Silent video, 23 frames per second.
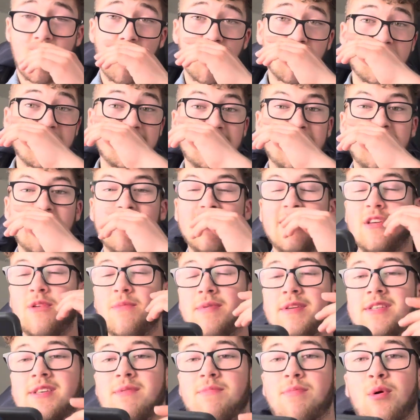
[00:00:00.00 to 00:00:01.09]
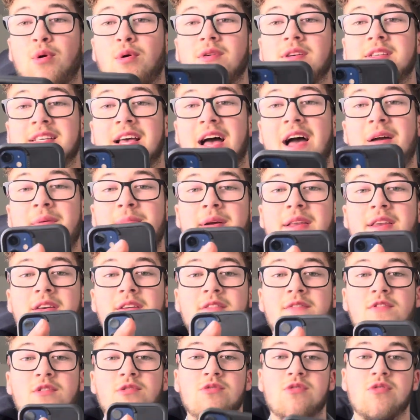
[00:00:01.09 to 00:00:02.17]
honestly, you'll be surprised how many
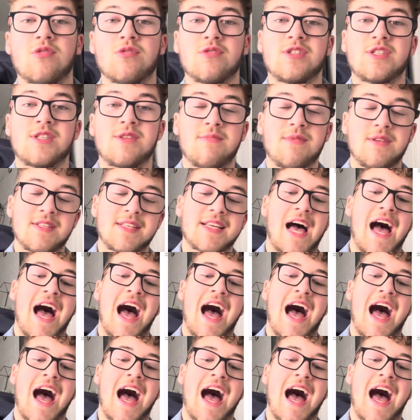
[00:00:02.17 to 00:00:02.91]
of your customers